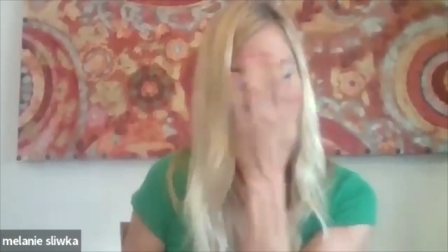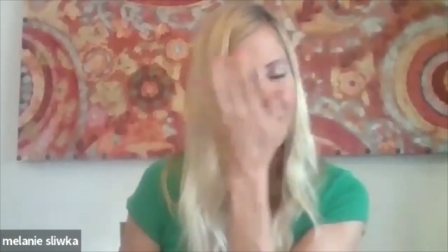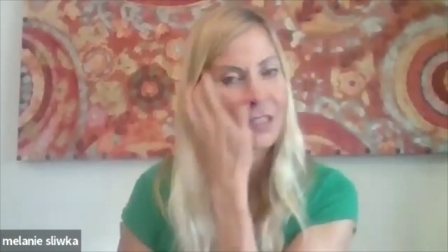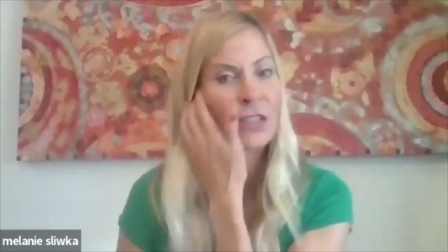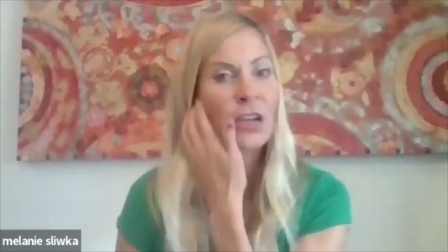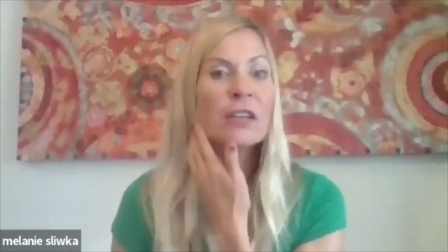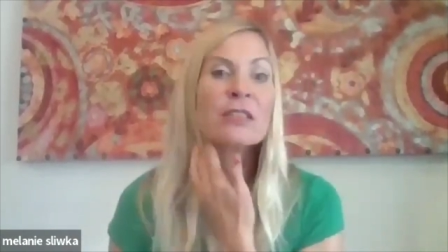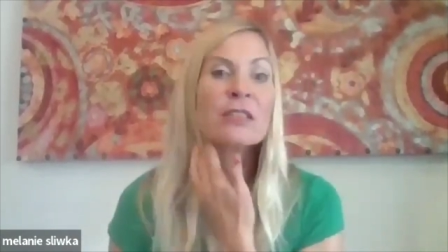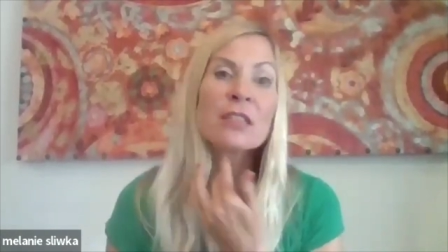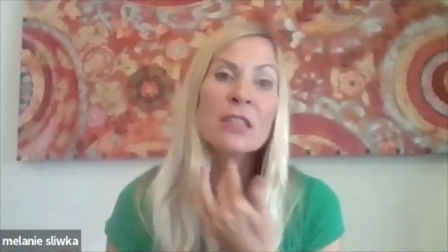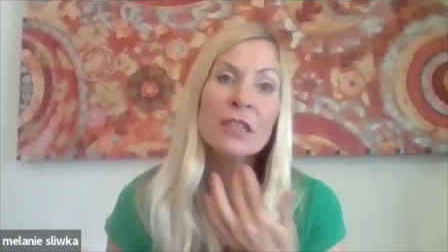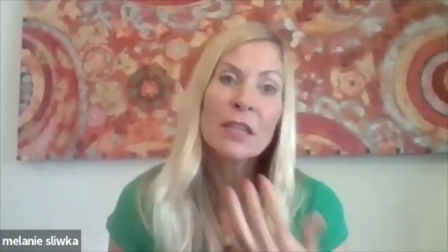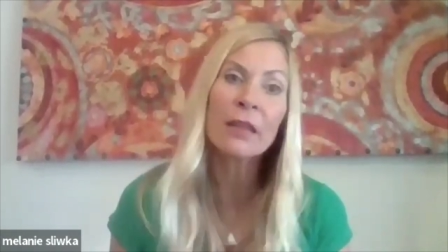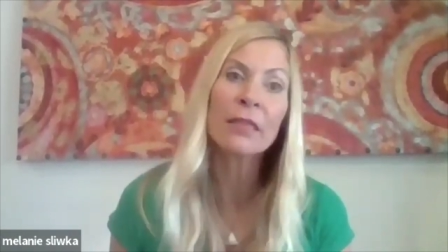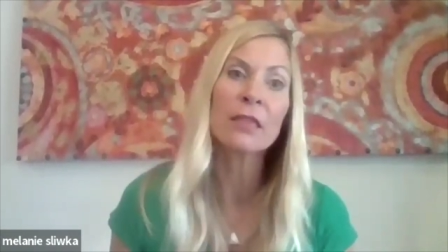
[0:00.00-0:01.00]
That costs
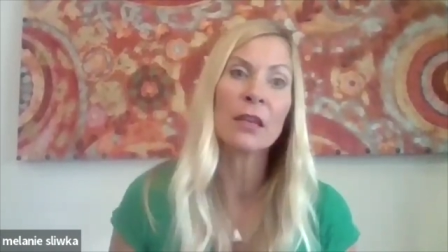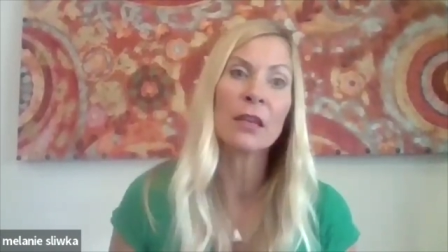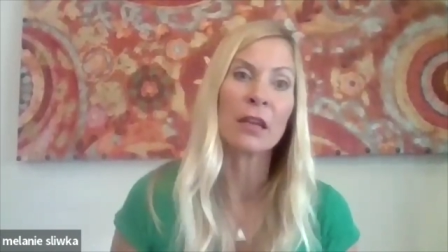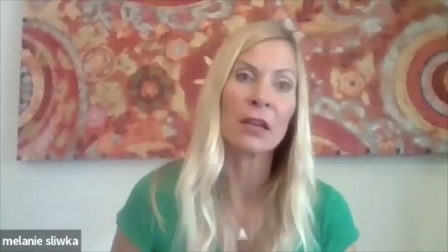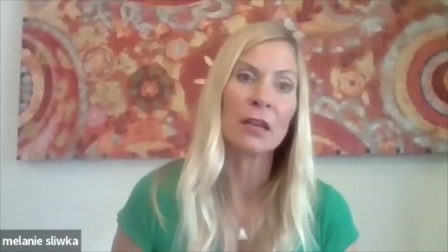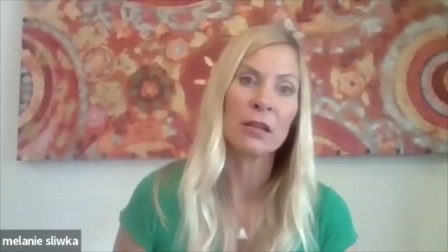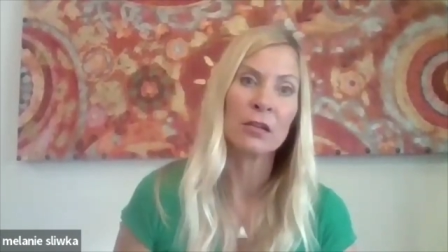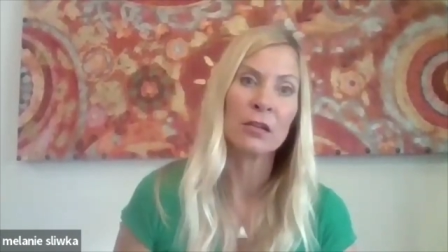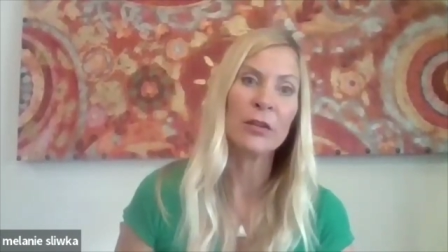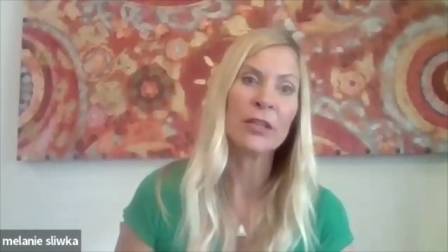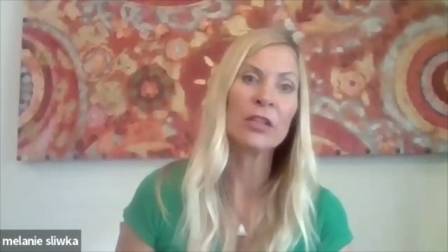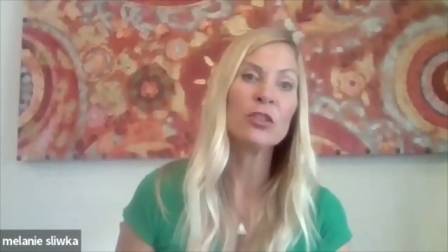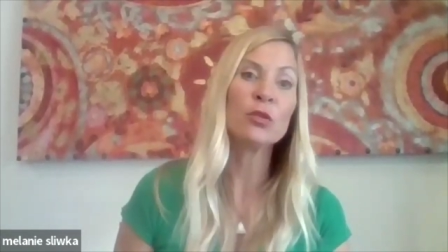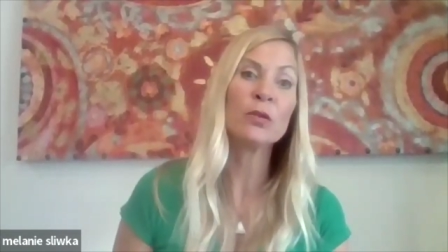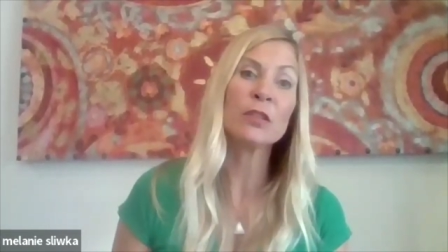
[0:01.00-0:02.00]
nothing. We
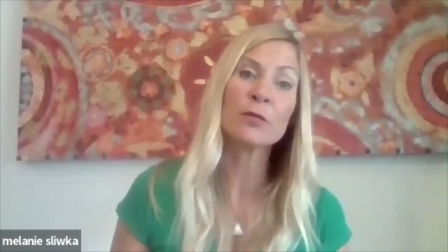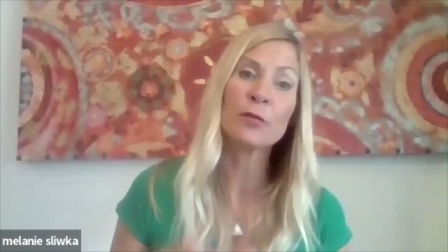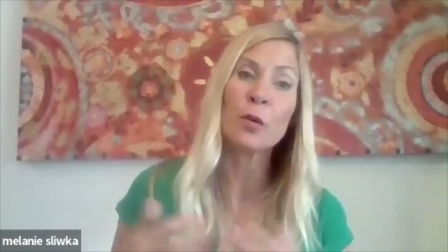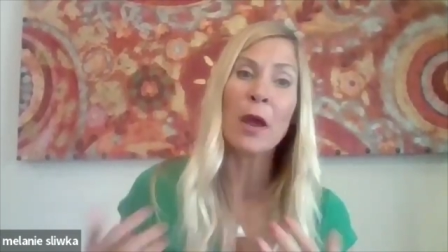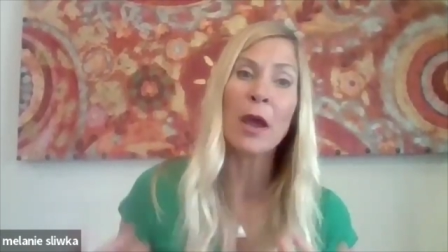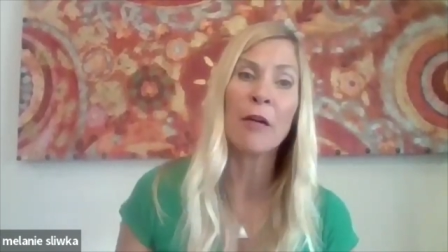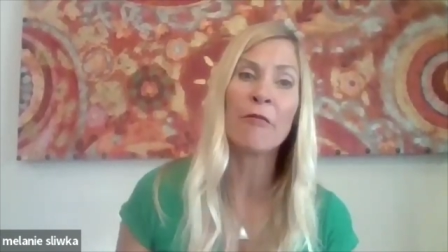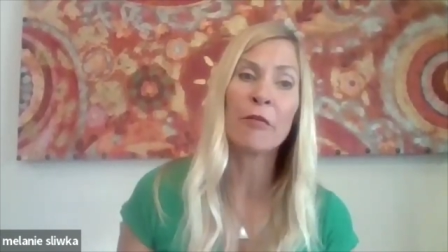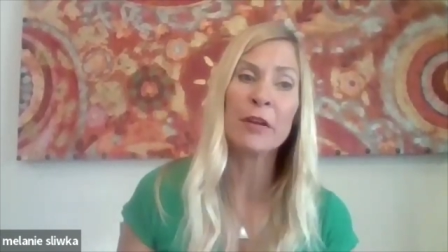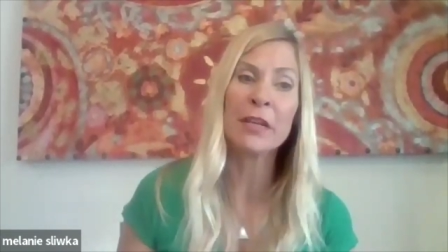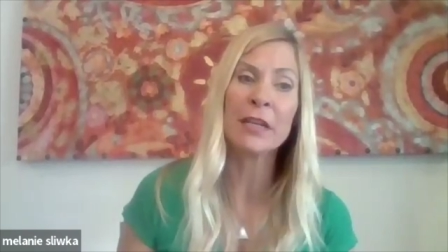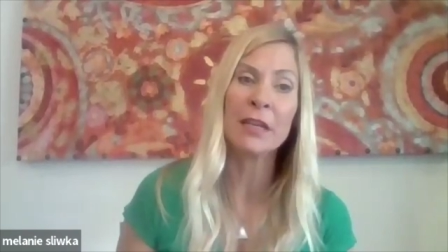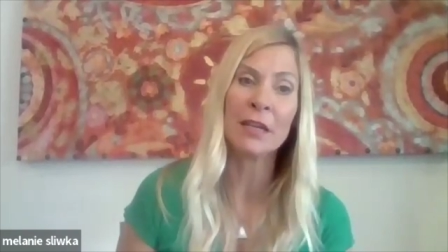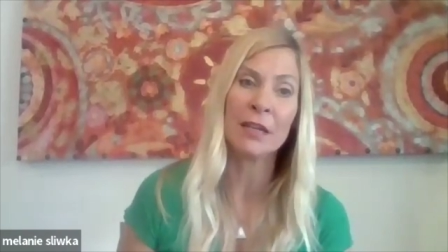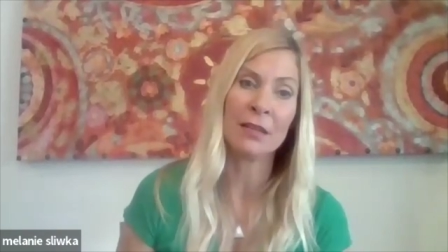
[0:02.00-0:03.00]
could do this for every
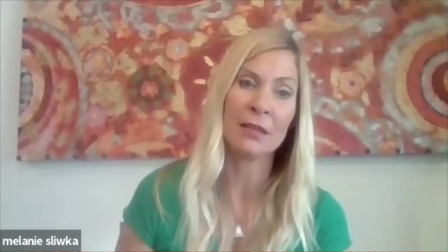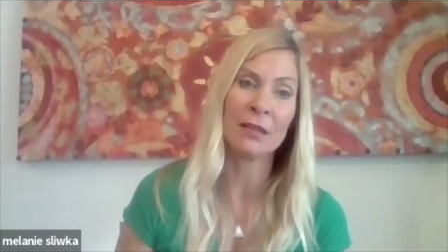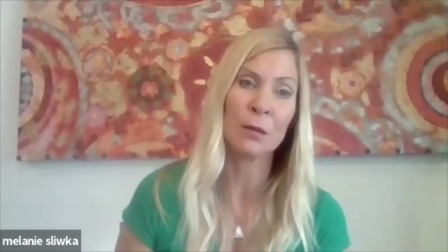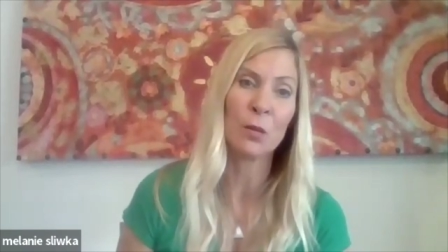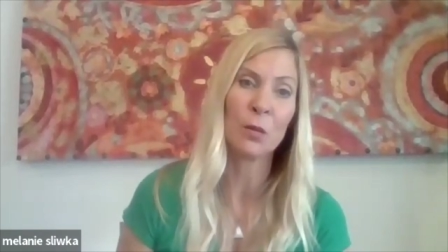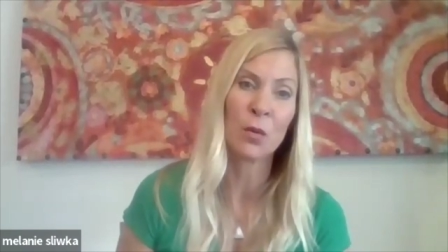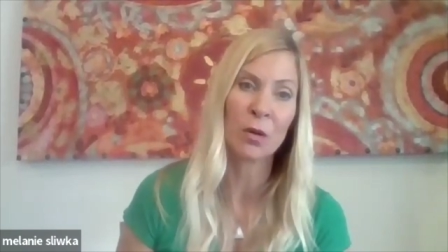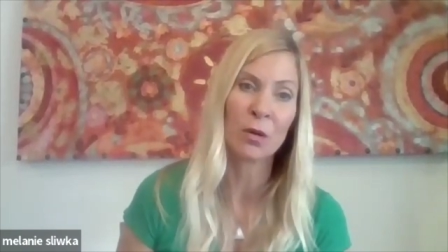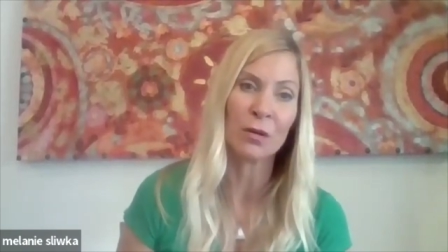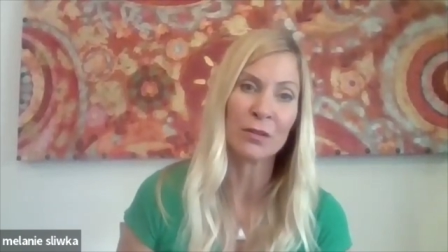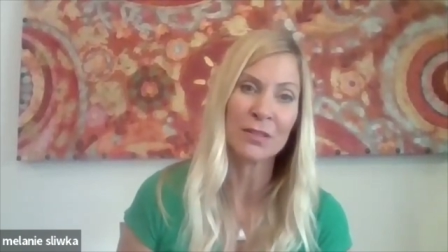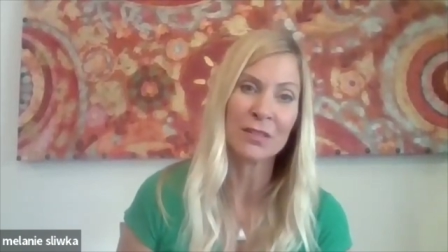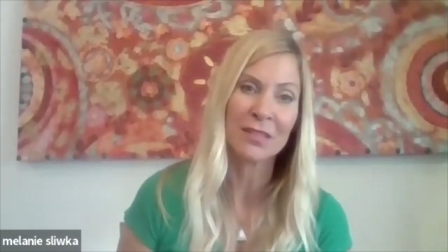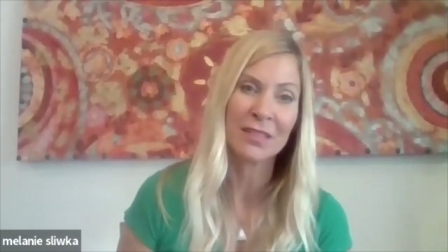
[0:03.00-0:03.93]
kid in the world.